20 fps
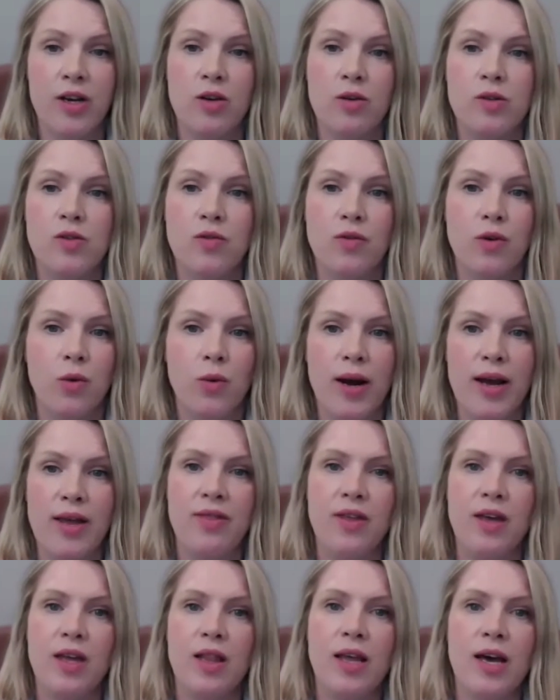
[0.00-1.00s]
useful,
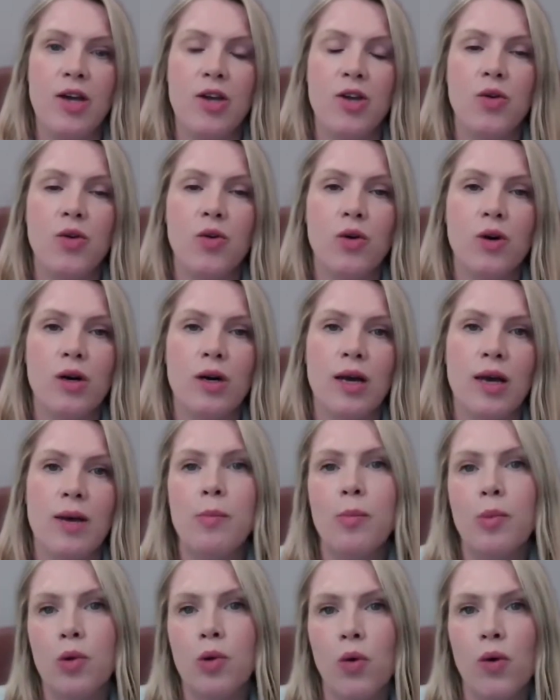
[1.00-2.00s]
right? They let your
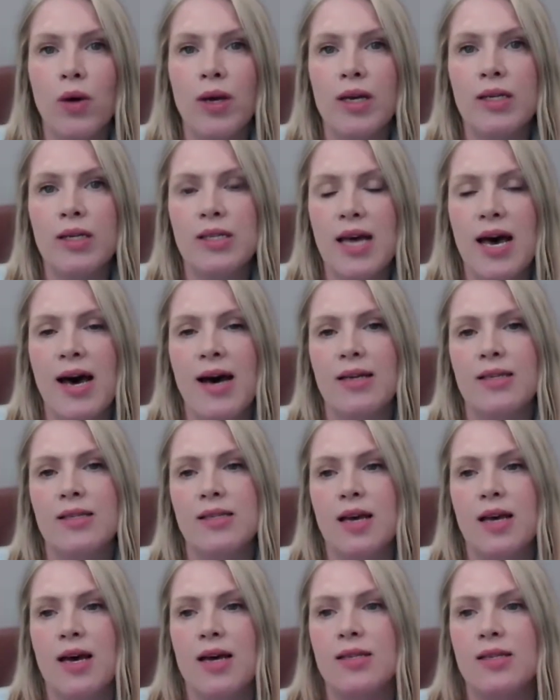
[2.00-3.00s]
employees
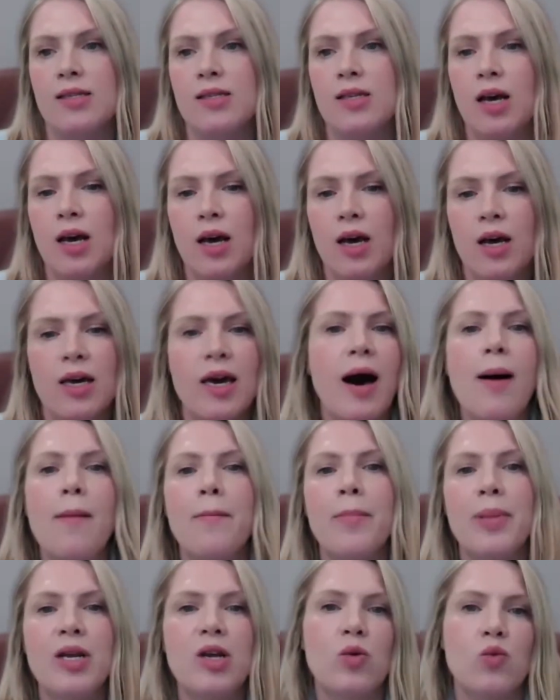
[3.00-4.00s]
access
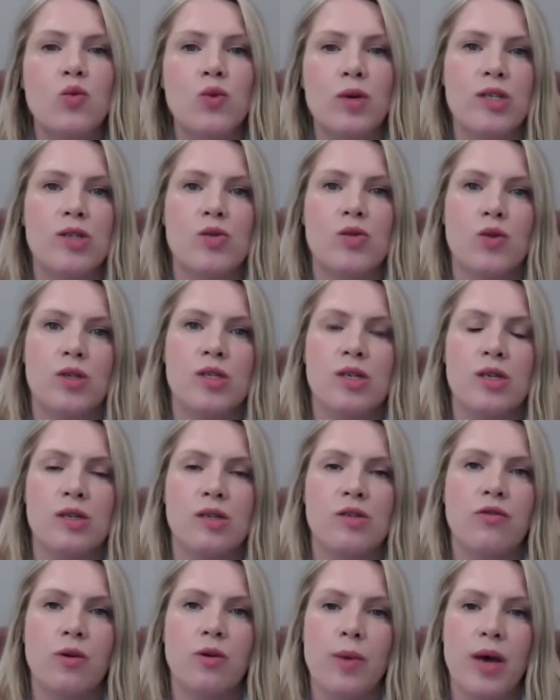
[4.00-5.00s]
company
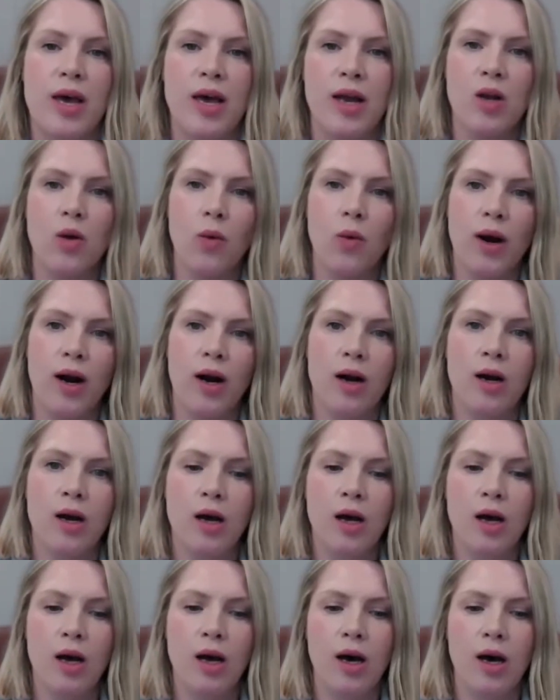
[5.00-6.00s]
resources from anywhere.
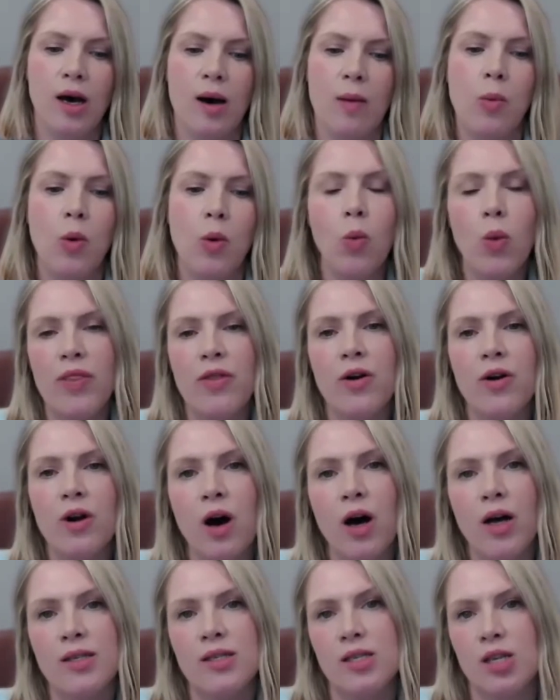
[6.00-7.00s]
But when they're
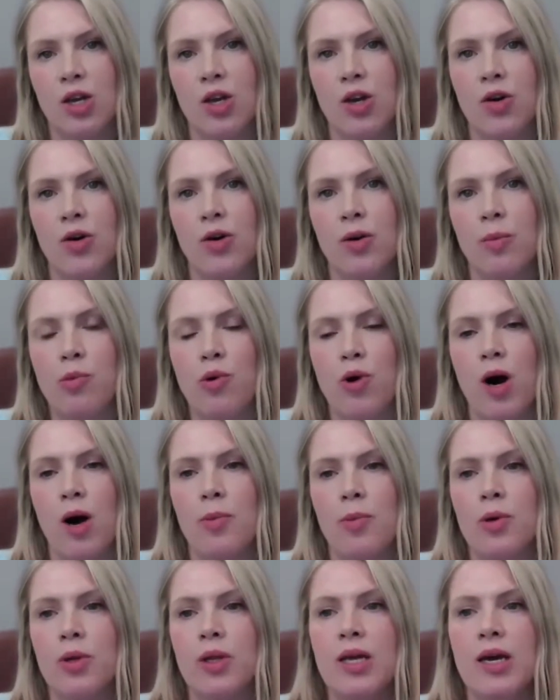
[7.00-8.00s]
not secured
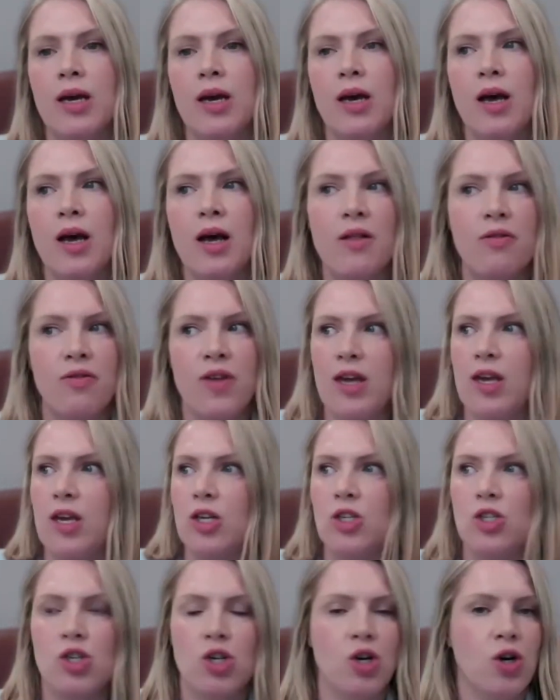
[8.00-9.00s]
properly, they
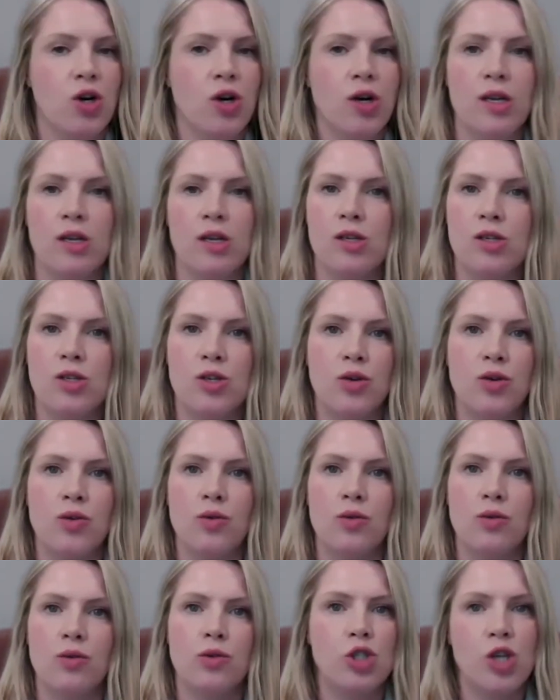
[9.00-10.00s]
can turn
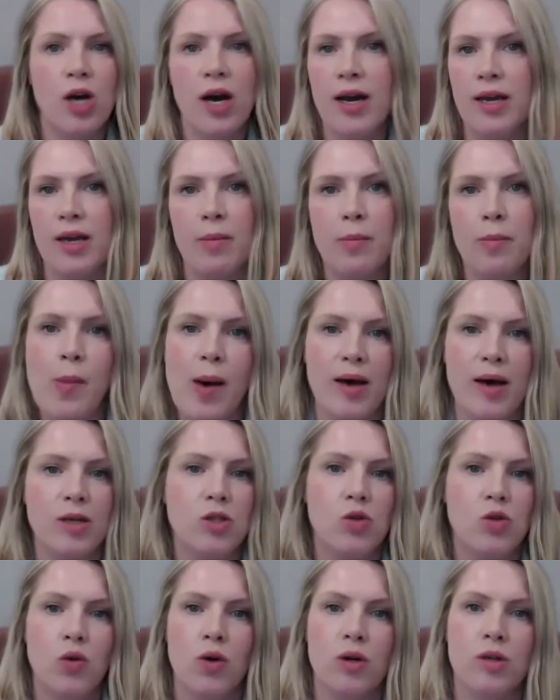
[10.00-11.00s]
into giant
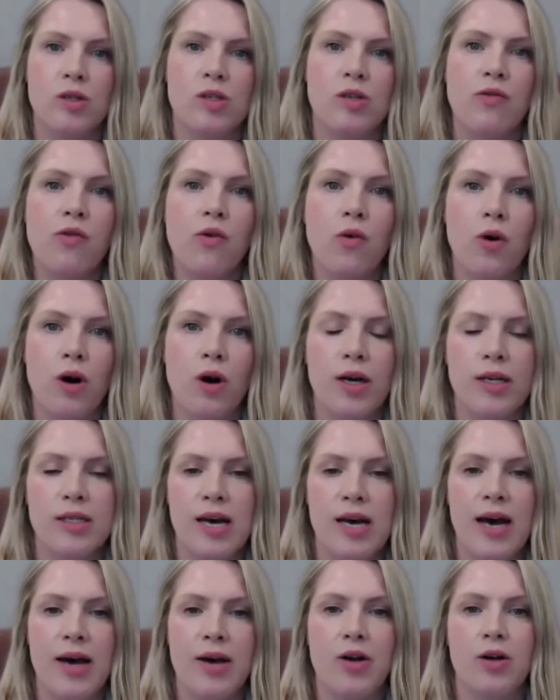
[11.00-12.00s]
backdoors for
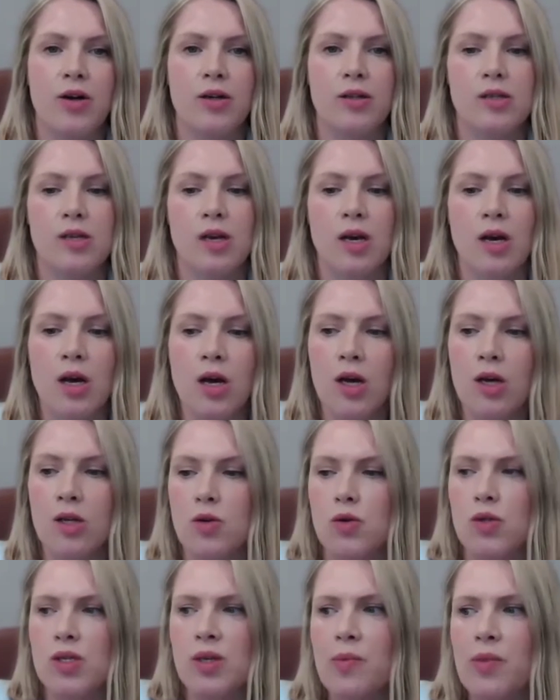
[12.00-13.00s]
attackers.
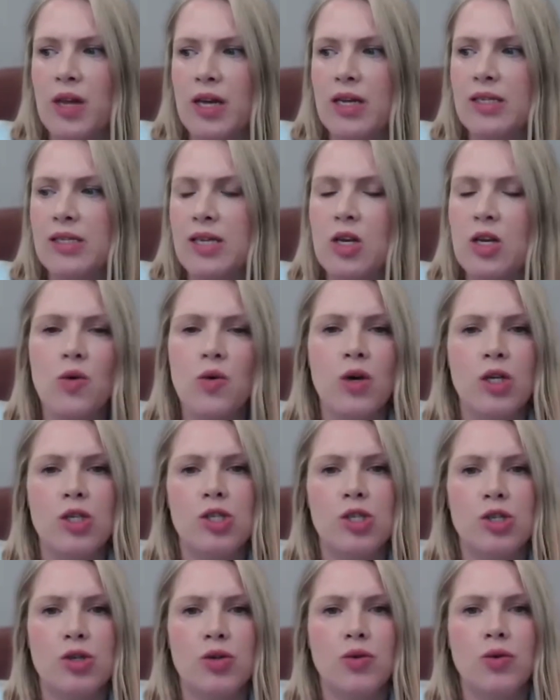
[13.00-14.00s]
So, some things that you could
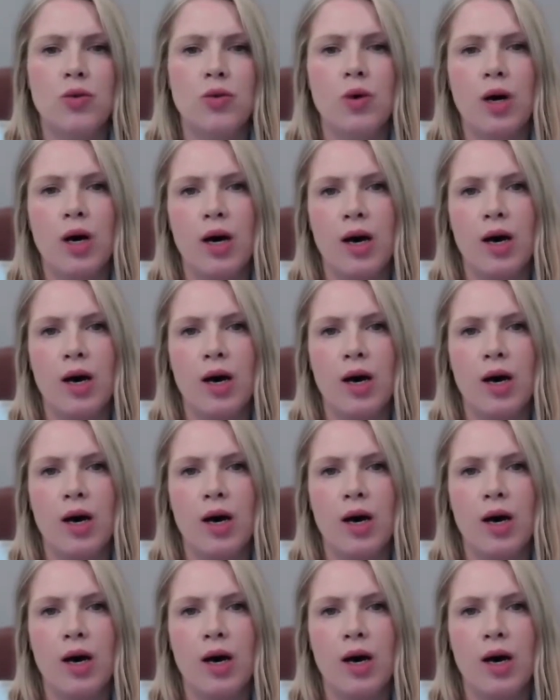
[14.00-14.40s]
do,